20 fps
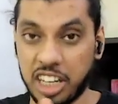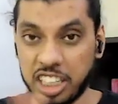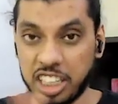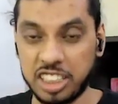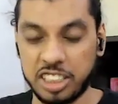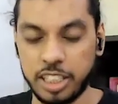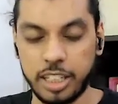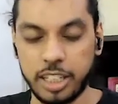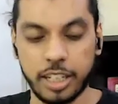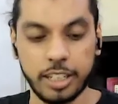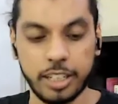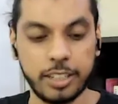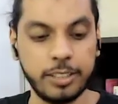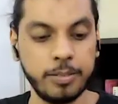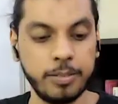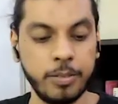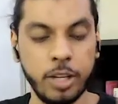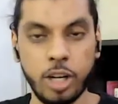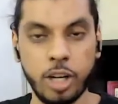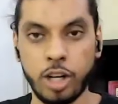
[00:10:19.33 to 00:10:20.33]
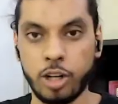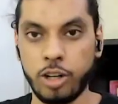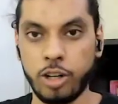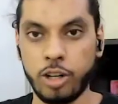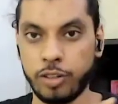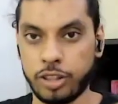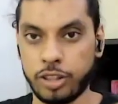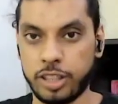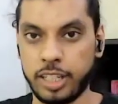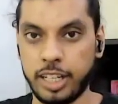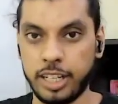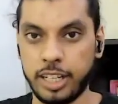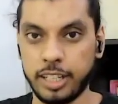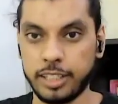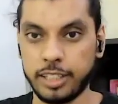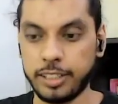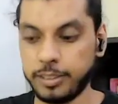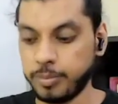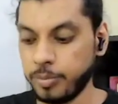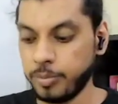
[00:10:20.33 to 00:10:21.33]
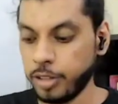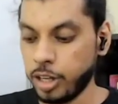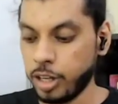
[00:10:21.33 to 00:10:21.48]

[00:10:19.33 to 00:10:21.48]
next 3 days, do it for 3 days.